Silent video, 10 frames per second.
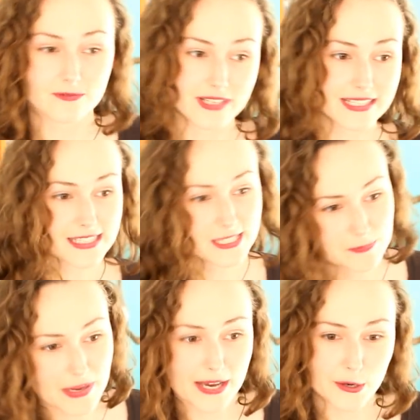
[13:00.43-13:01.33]
freaking
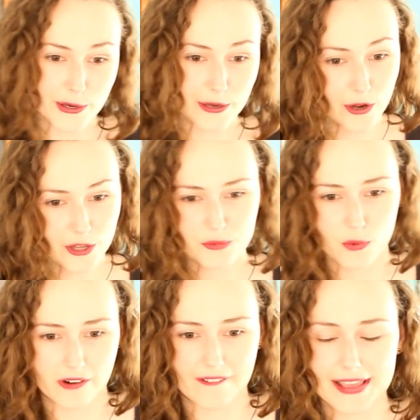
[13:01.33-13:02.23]
Spartoid Earth
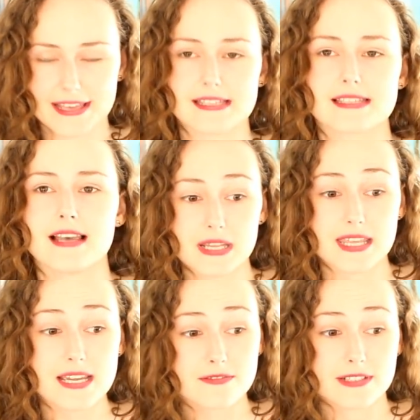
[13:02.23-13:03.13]
Warriors. But
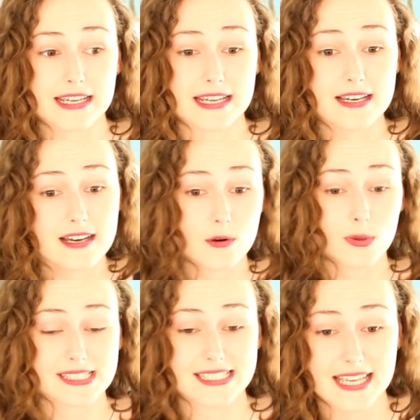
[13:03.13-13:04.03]
thankfully,
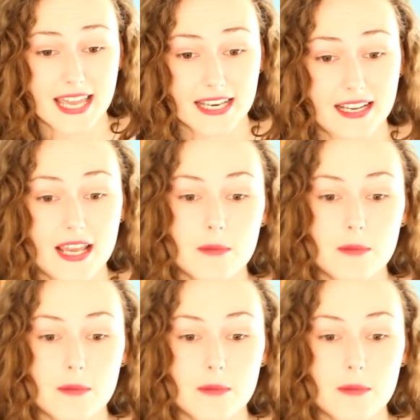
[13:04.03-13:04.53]
once again,